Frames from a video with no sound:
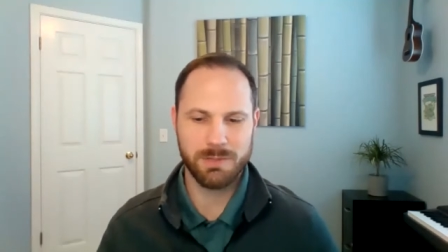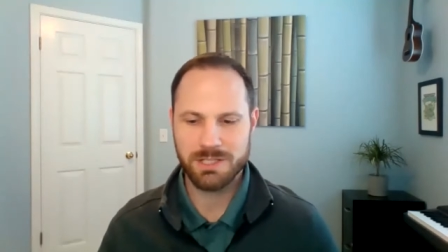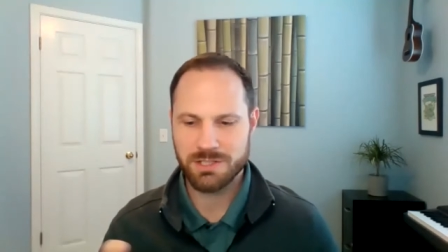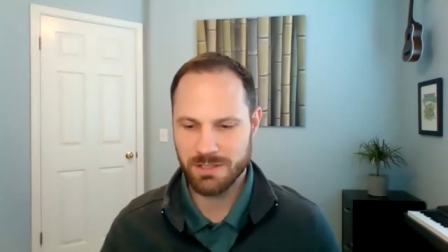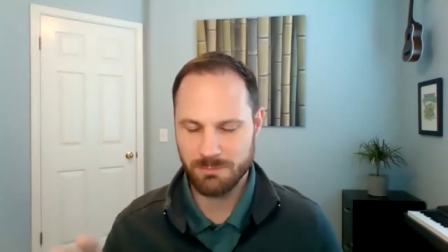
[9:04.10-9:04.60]

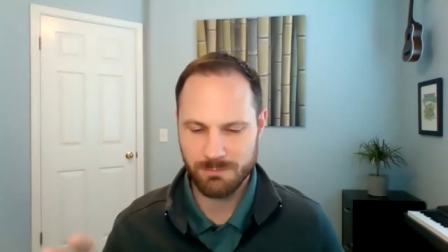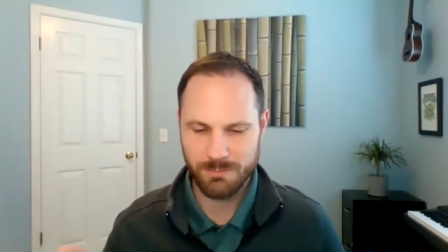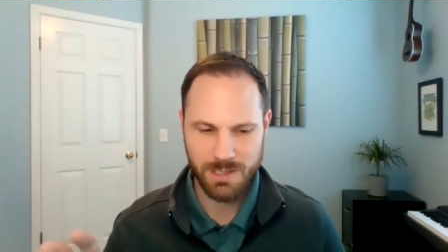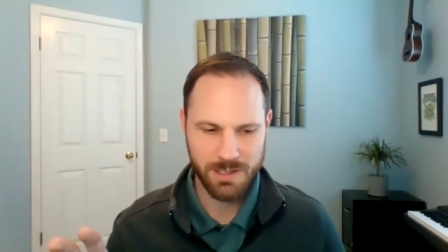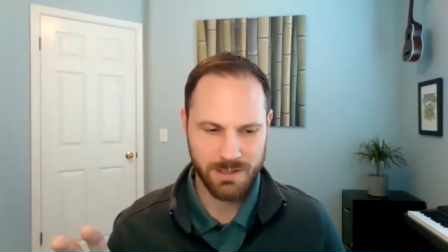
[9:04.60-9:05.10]
mentioned
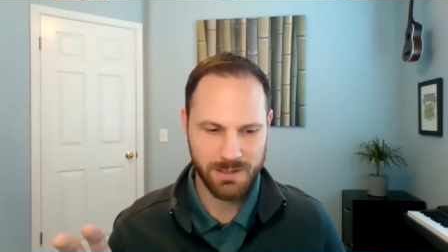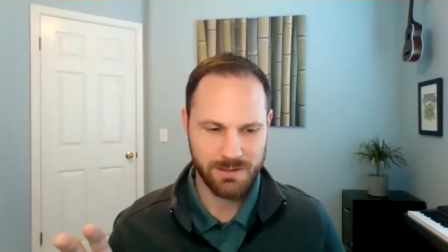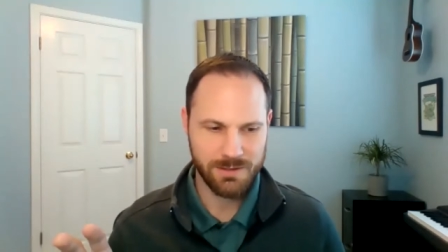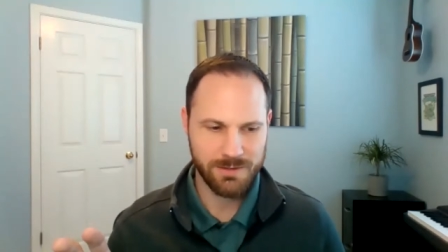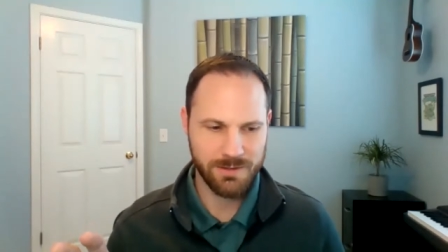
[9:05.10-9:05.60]

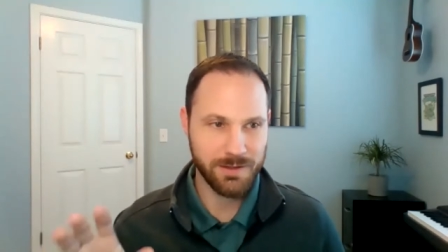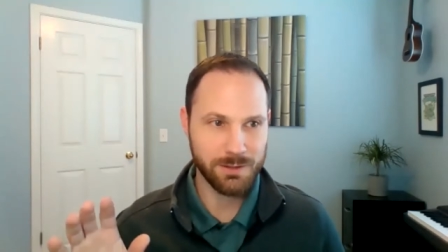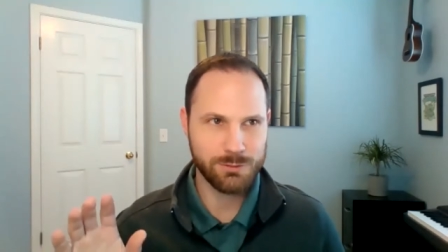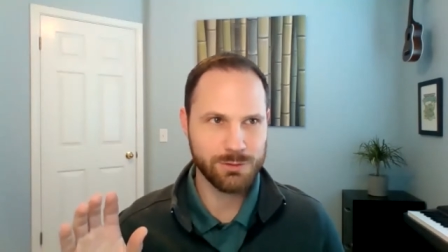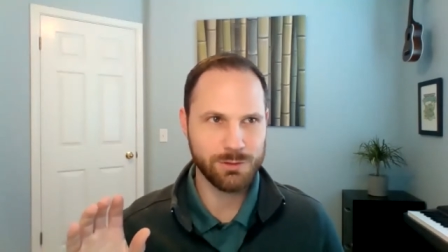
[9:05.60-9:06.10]
that
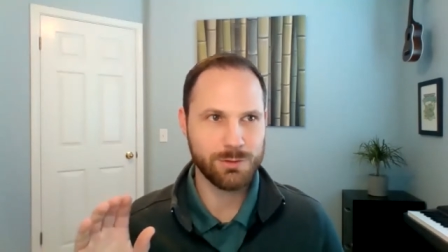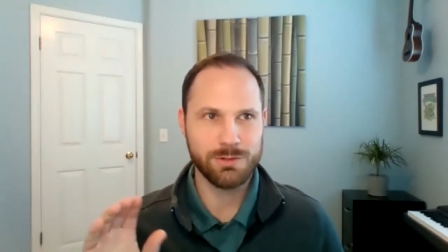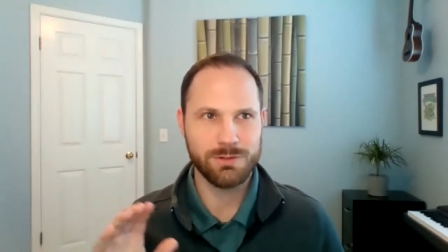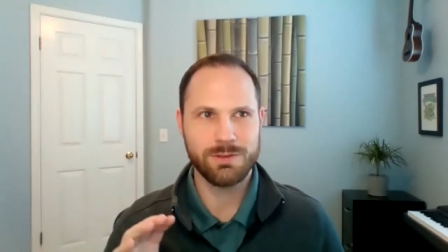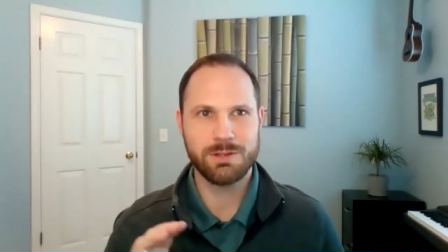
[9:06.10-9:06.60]
they ju- you,
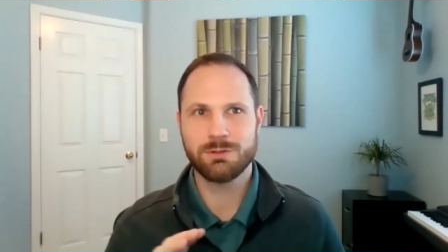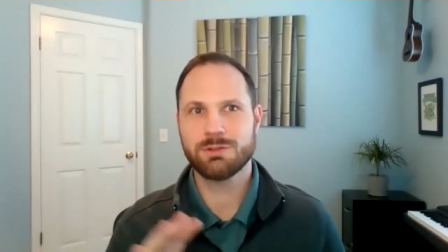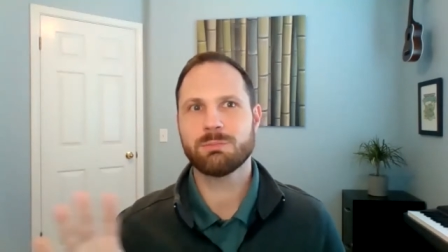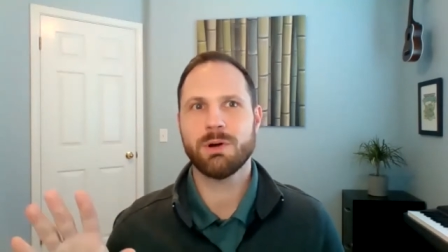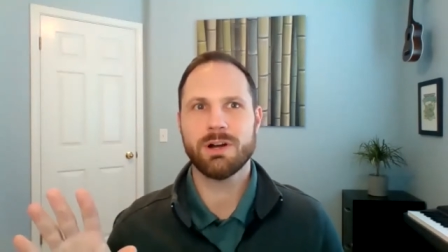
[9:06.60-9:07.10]
they
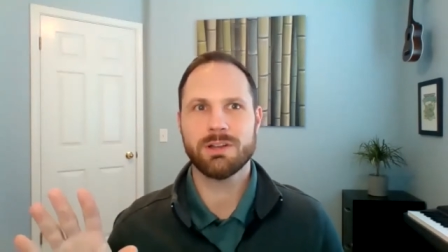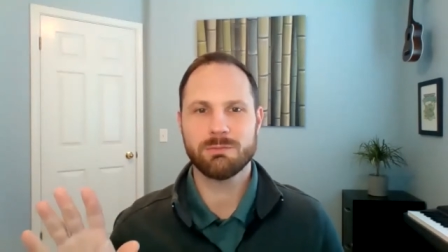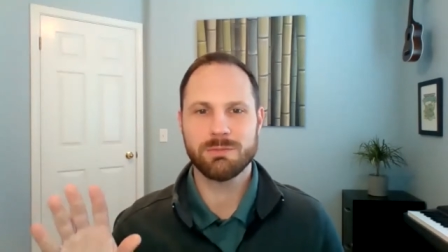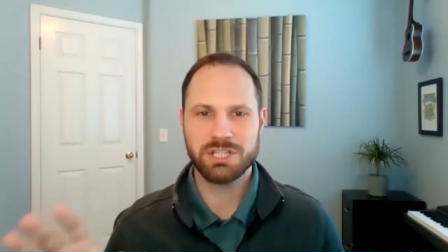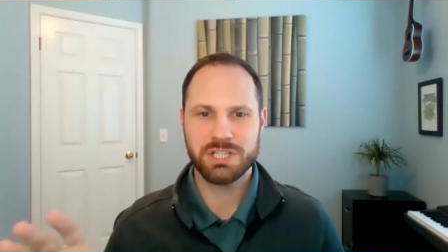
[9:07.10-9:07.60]
just
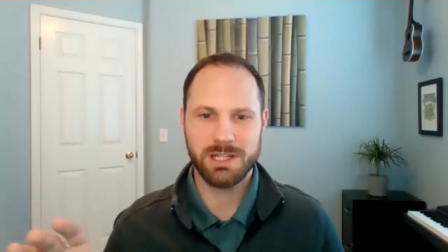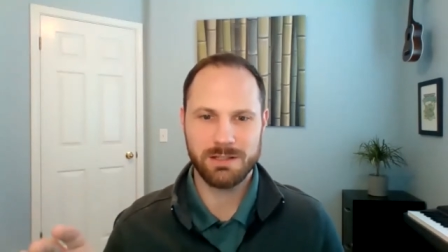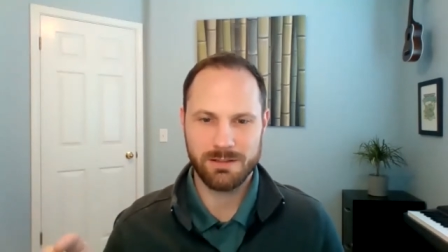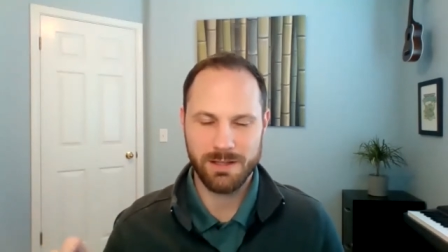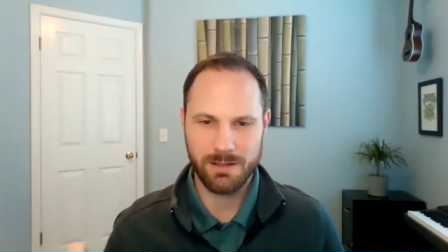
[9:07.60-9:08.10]
bought
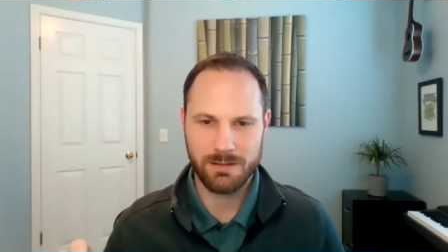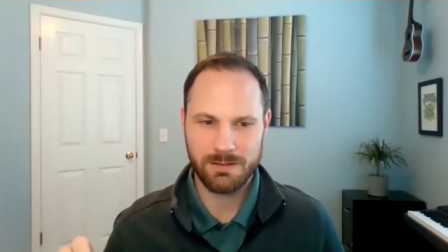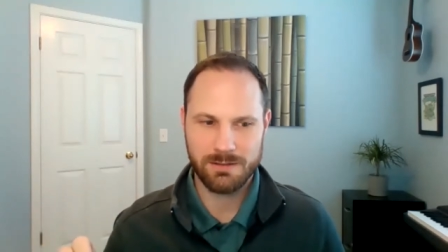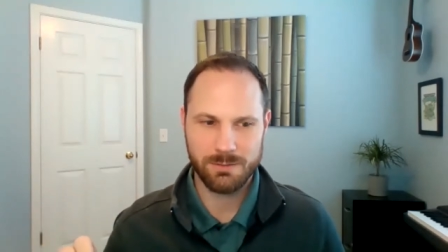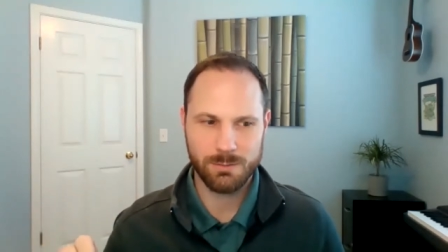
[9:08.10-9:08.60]
machines that
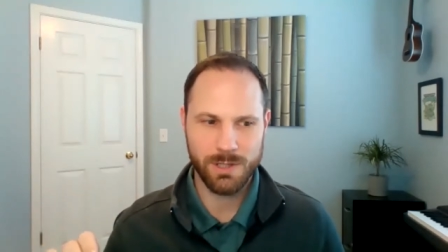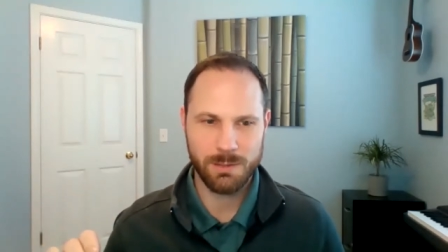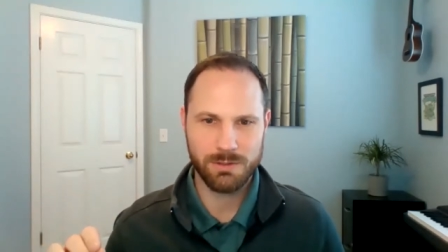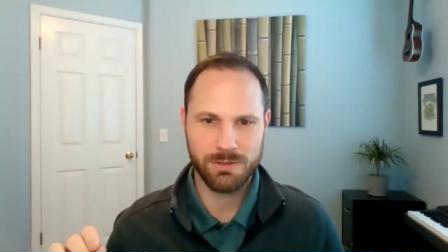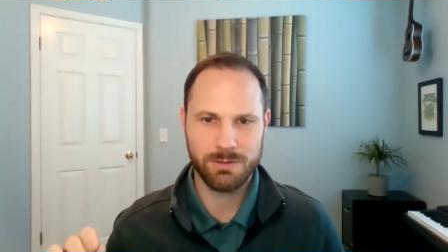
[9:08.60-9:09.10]
were
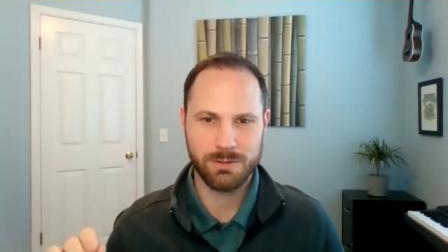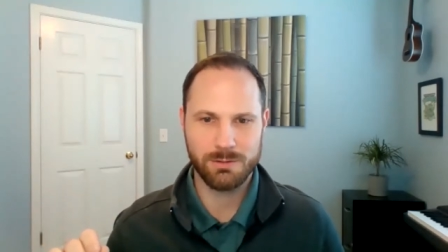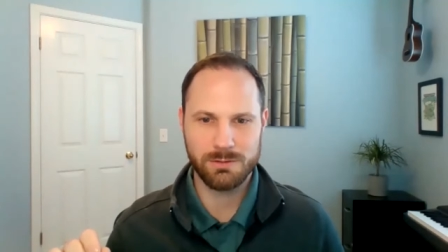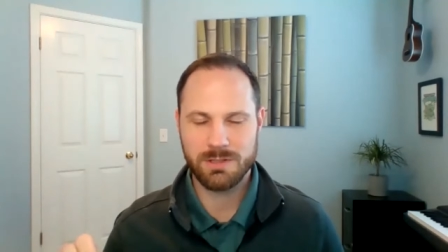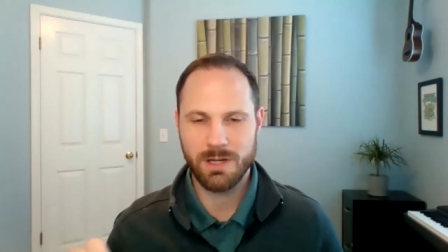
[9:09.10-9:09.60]
able
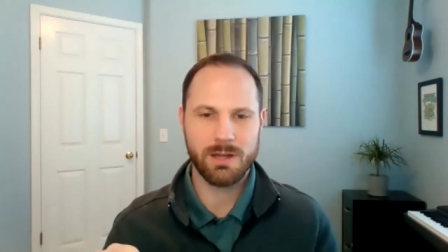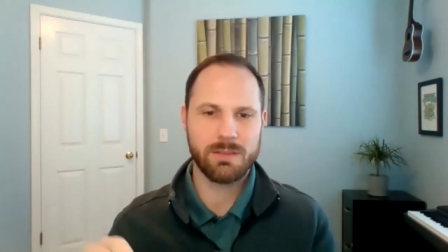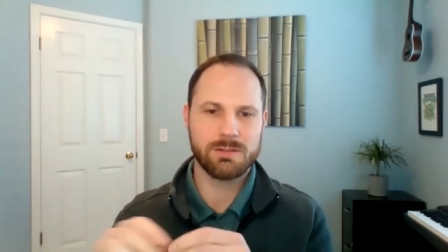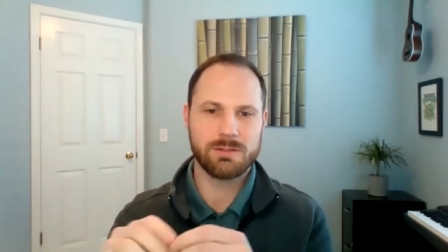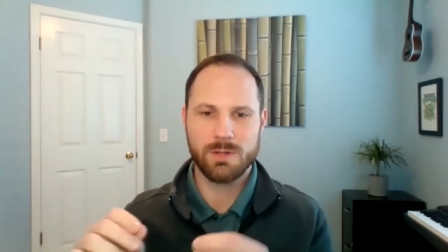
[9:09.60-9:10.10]
to tie
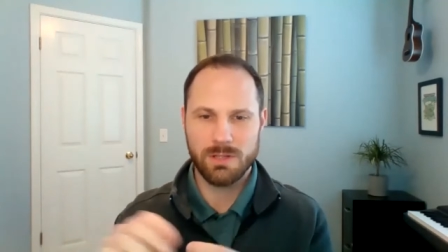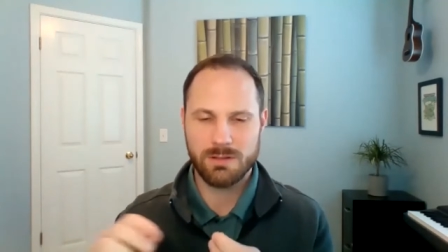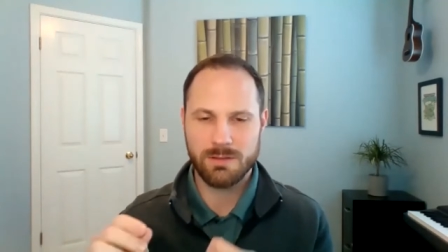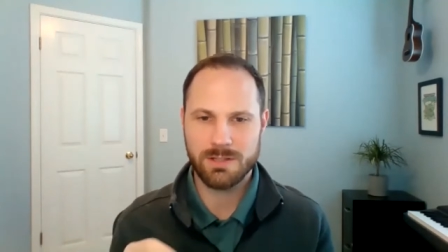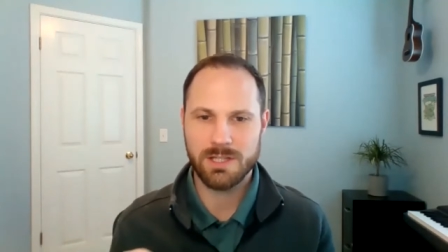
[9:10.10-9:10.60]
the string
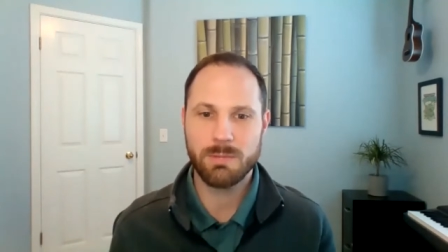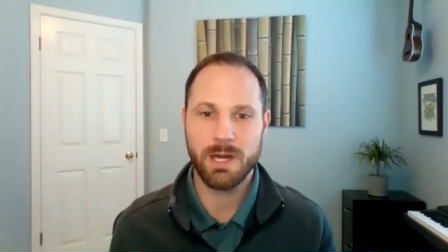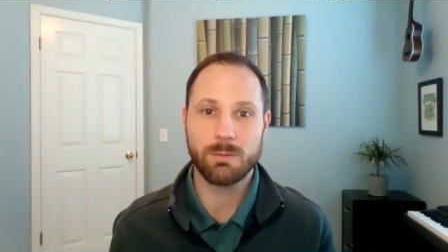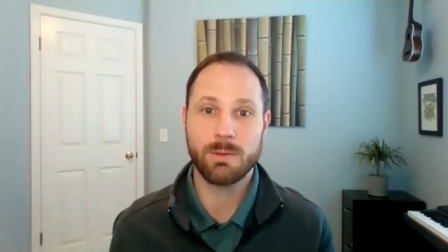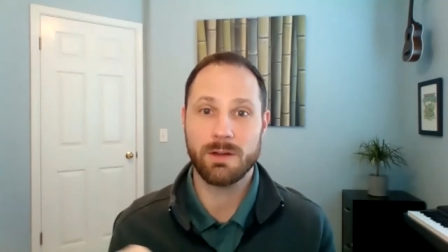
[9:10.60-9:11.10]
to the tea
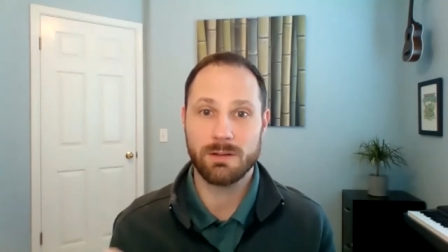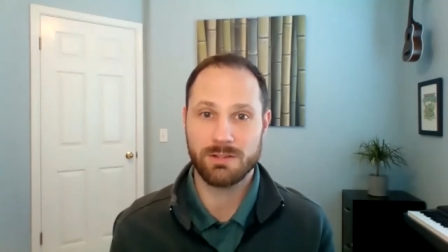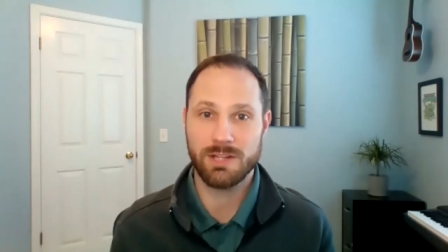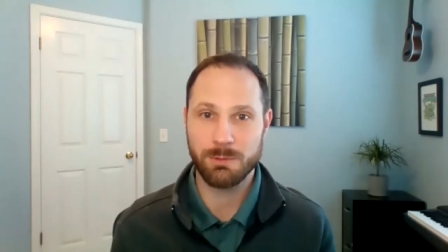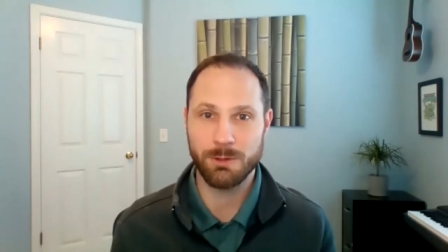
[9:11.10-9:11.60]
bag without a
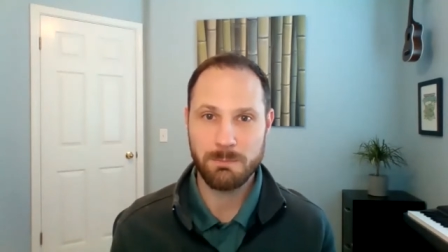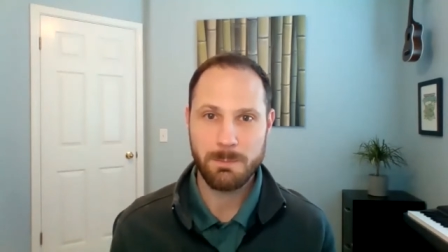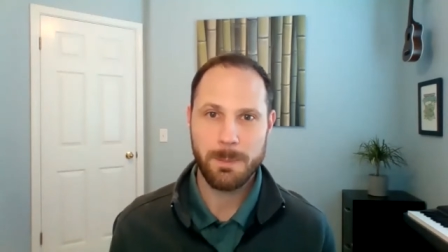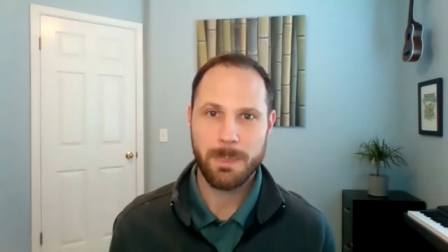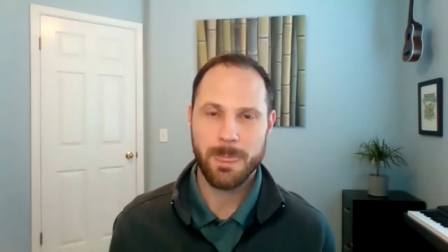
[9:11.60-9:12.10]
staple, yes.